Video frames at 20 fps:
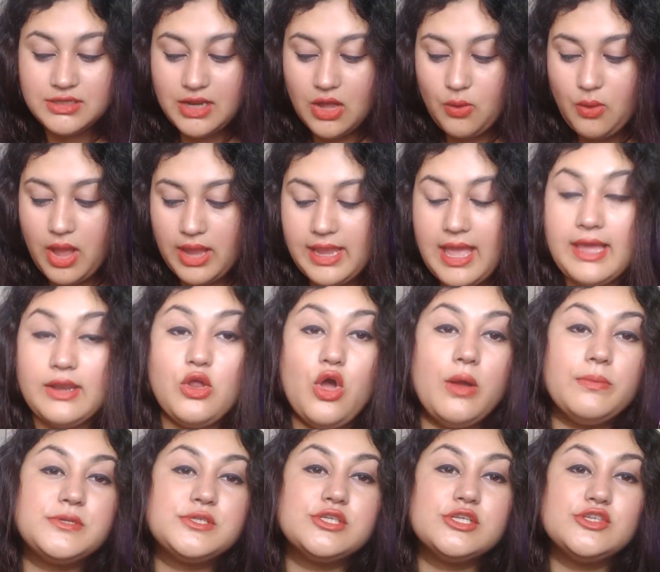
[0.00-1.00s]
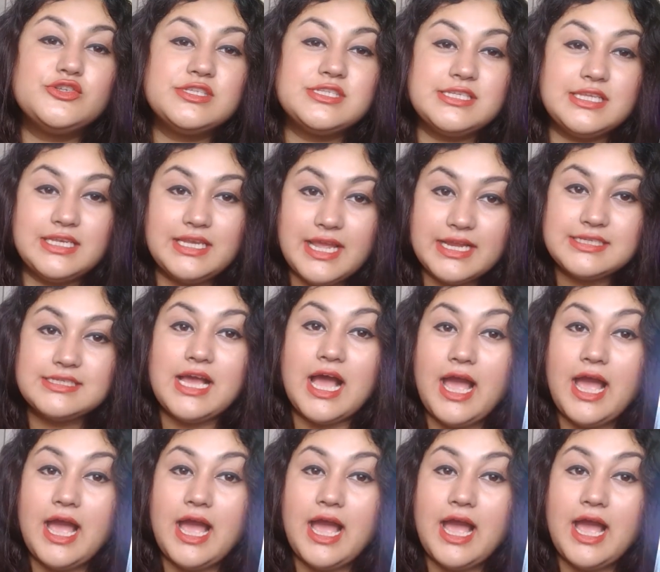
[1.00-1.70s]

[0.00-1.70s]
Now I had the option to select